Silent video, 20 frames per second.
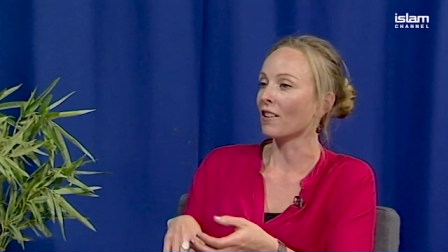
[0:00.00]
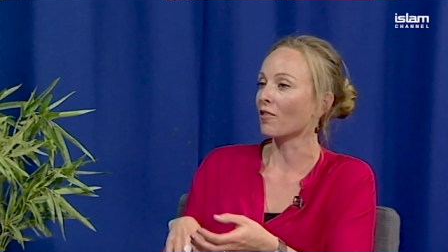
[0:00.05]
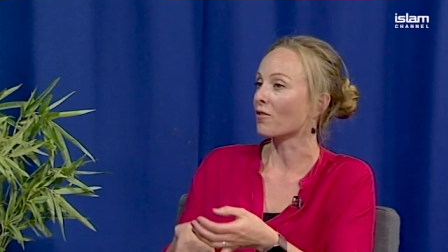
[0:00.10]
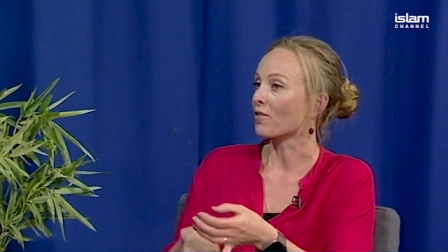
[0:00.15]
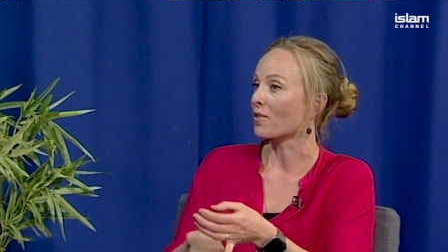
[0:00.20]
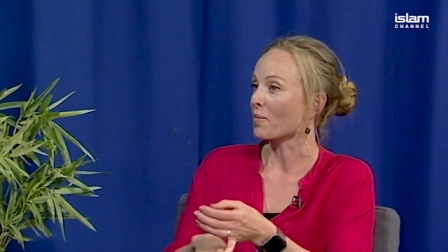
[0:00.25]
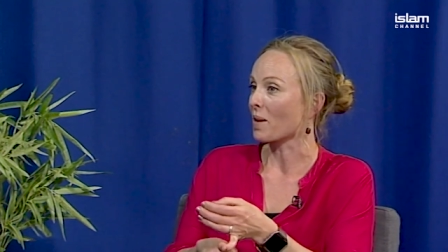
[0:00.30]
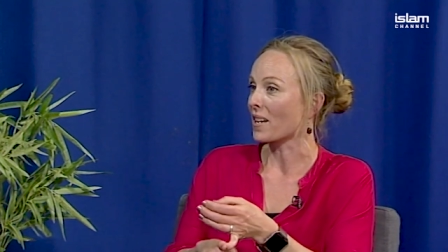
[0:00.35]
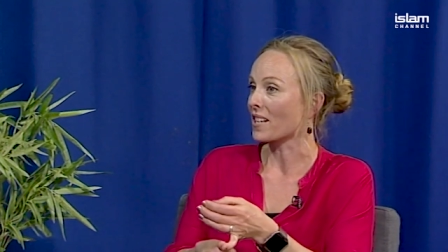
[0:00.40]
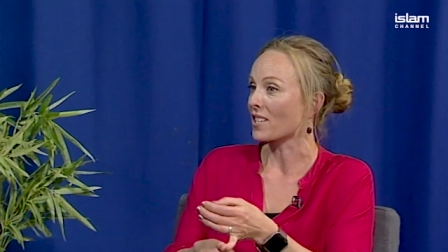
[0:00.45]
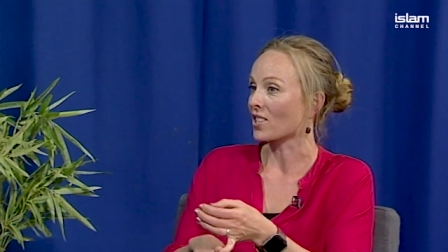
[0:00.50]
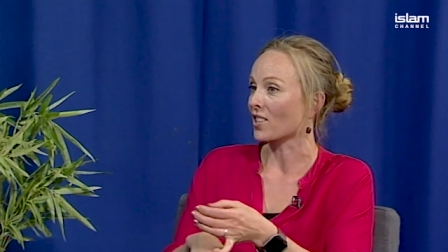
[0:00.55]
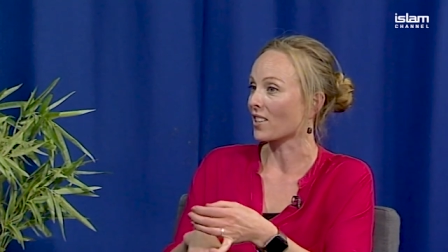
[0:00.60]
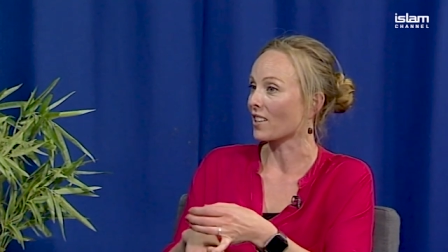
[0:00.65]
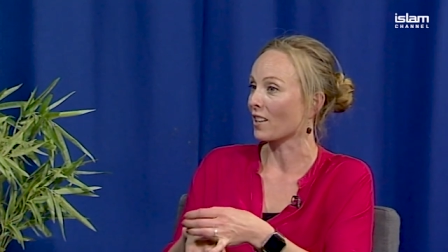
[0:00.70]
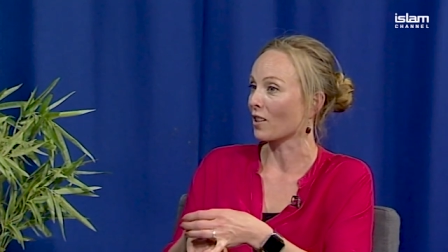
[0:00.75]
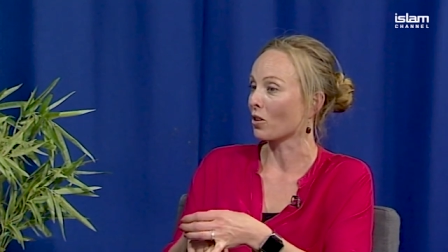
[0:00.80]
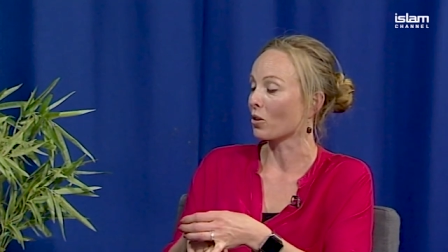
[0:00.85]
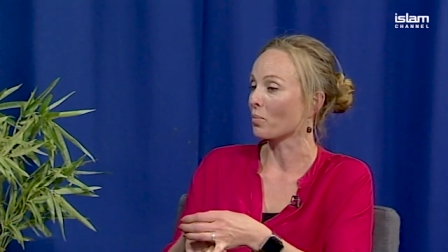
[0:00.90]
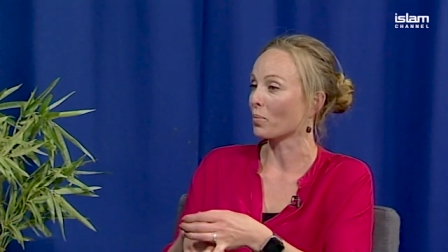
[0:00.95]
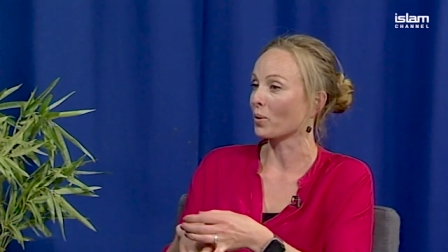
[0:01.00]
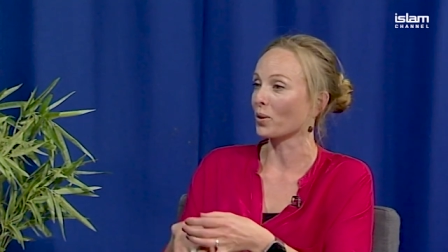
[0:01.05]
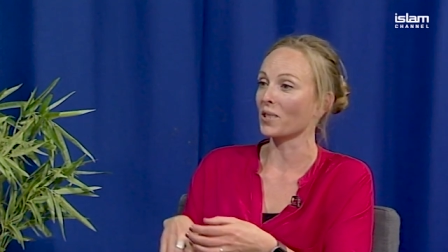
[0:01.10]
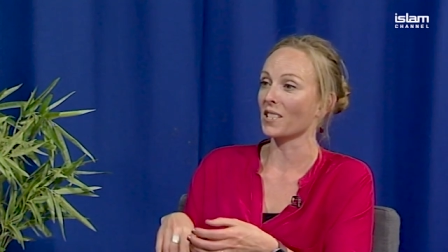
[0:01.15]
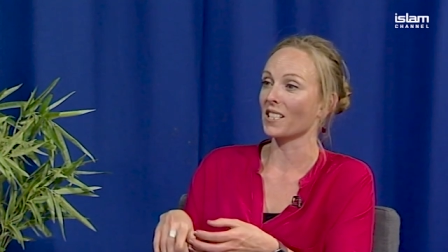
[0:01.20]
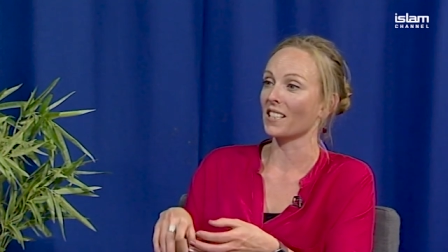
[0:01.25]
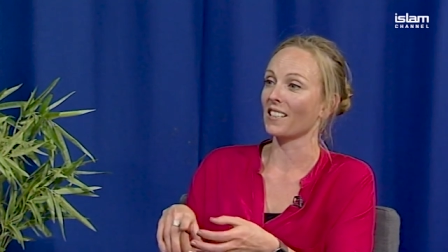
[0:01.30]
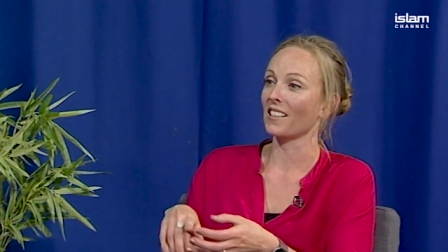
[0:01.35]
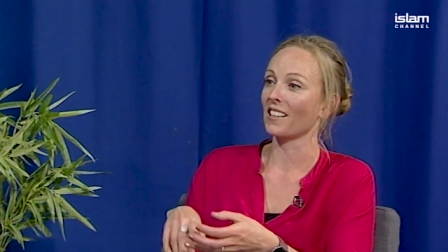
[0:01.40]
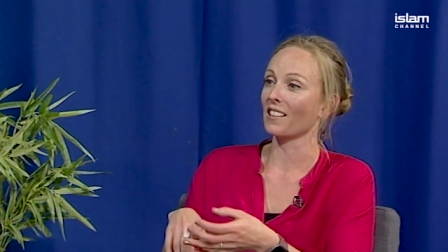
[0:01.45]
inflammation in our
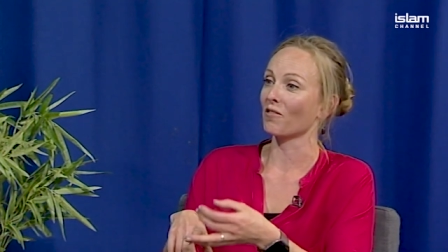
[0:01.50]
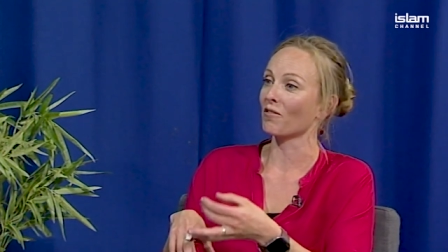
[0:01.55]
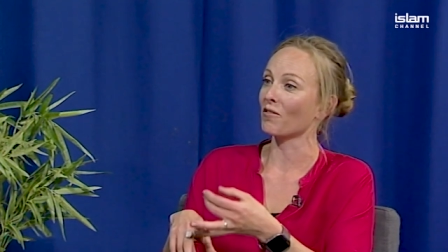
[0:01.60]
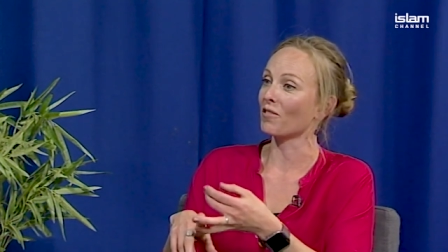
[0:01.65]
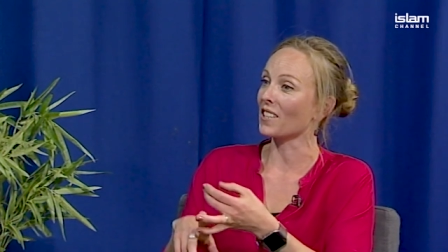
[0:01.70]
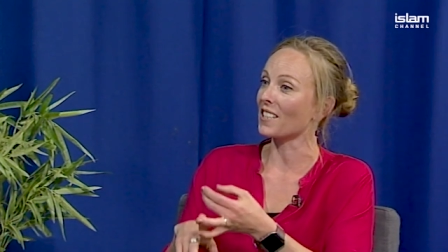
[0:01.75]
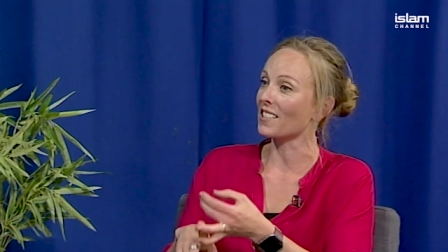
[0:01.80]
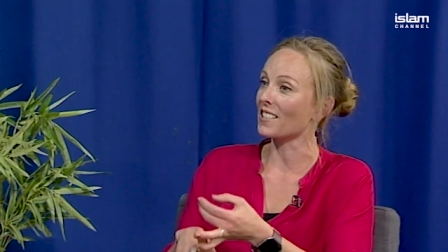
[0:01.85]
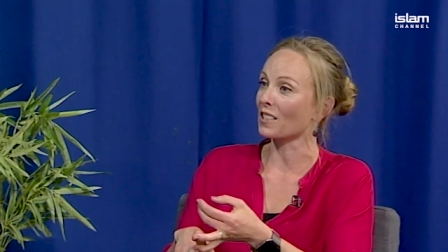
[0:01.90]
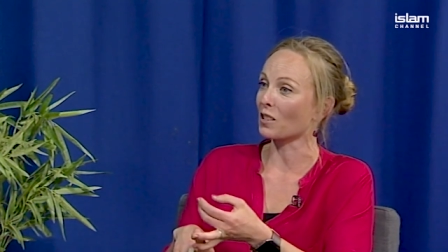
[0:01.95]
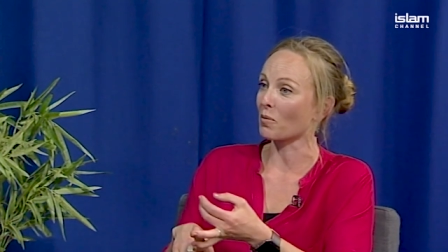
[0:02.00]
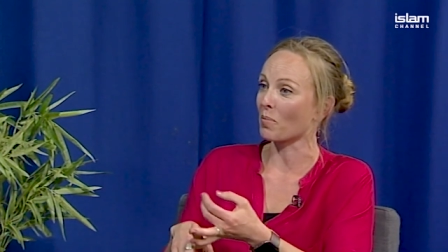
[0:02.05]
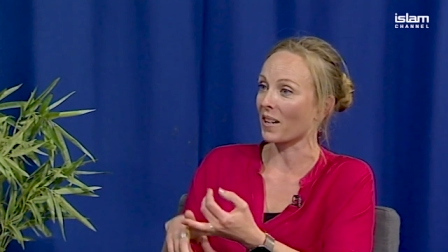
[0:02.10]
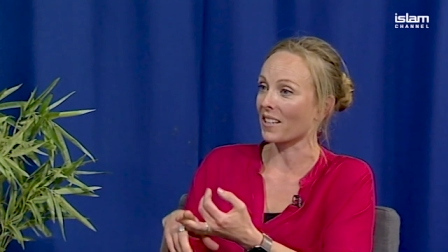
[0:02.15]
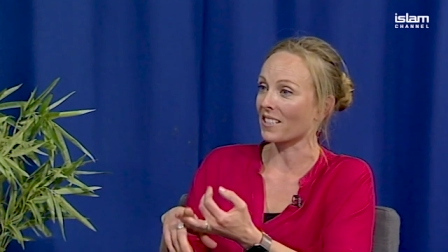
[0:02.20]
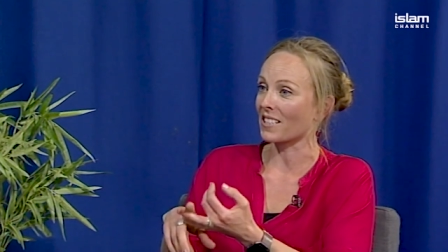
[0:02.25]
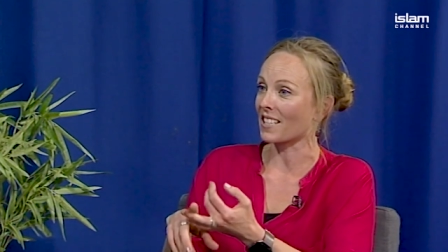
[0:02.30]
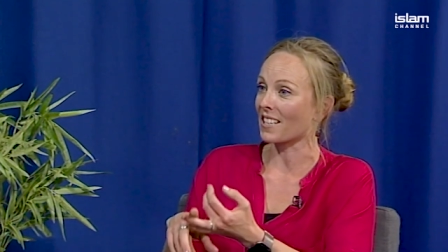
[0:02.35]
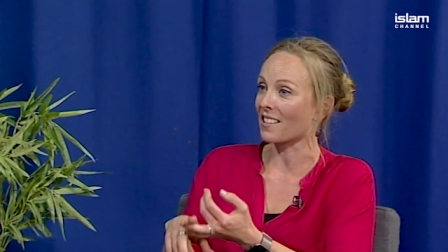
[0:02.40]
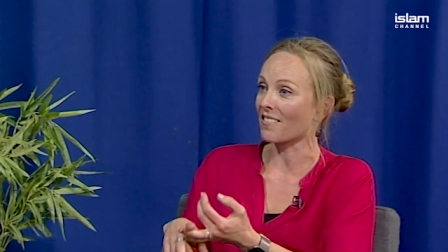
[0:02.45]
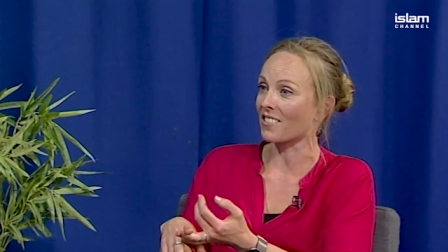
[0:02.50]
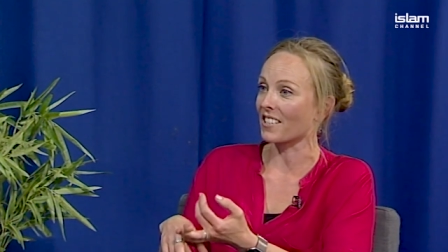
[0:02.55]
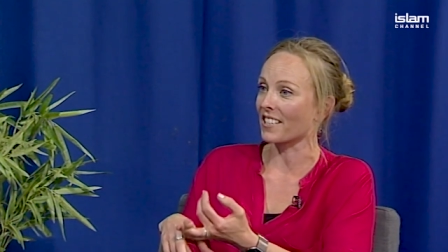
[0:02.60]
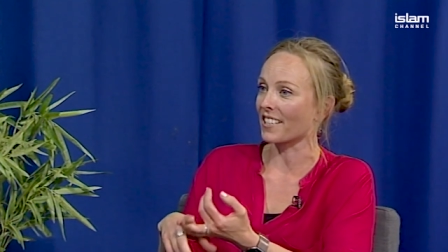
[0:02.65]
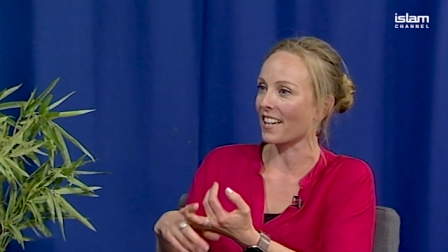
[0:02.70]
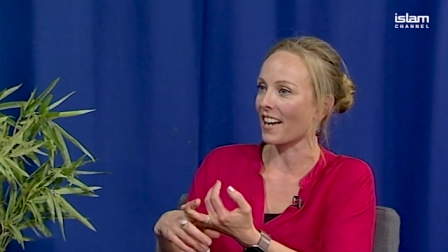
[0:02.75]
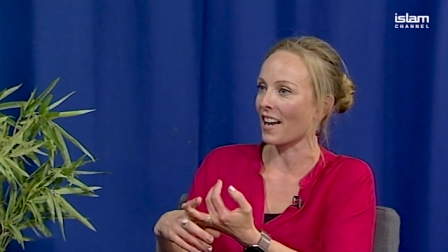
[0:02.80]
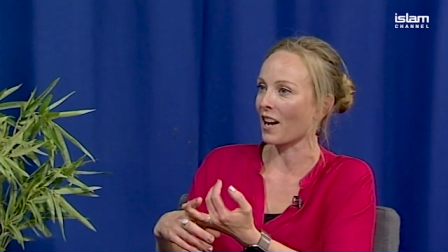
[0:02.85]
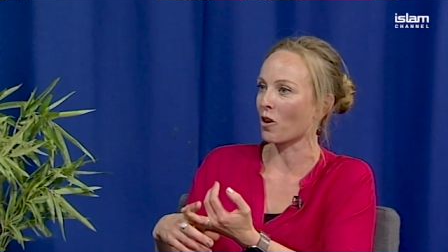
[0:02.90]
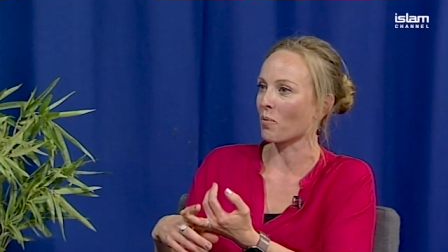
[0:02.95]
body and feeding the
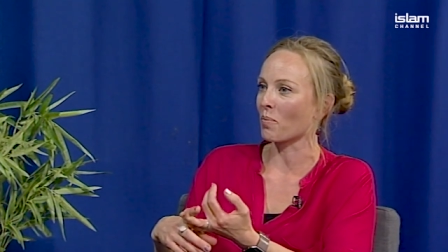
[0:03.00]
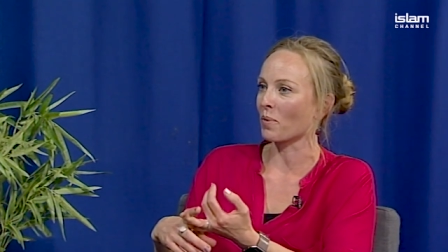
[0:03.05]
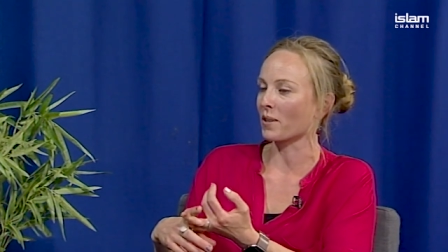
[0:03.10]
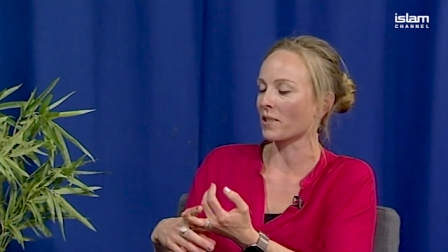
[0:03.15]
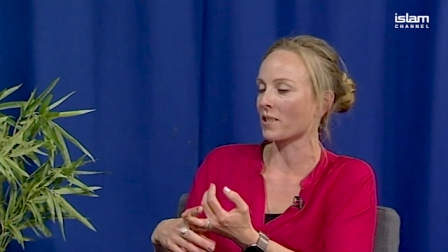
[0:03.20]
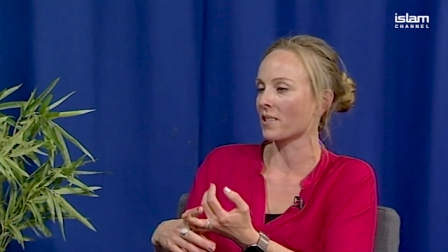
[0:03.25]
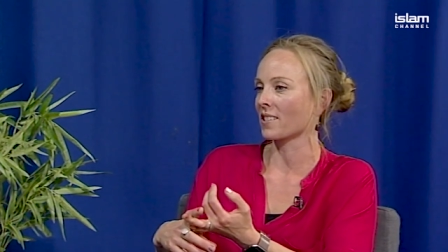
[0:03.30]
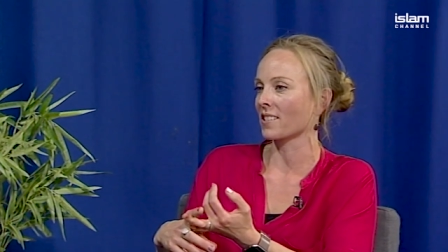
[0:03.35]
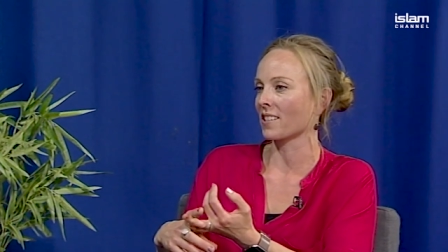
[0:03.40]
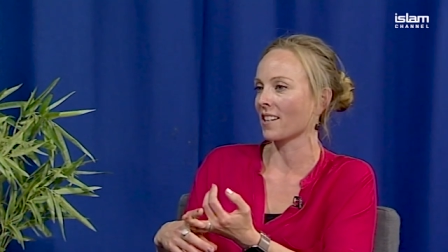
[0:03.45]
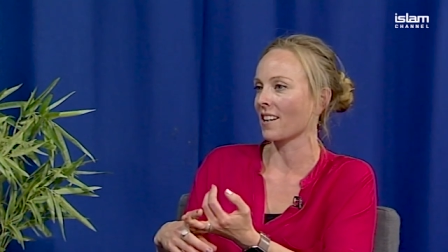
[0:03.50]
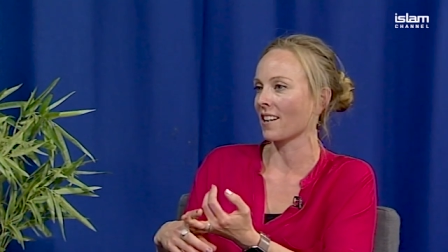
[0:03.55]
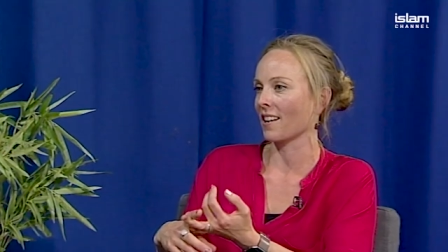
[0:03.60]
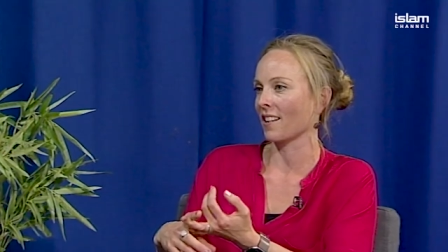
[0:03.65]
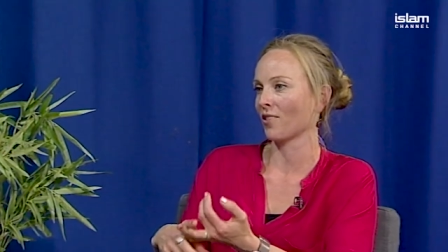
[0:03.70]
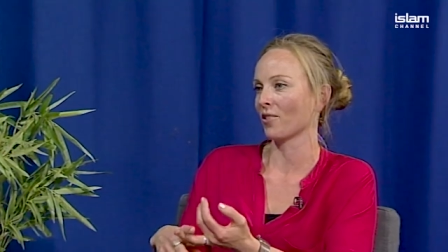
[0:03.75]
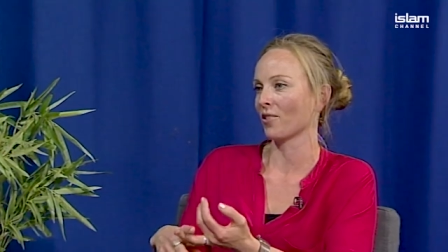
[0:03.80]
bacteria that help us stay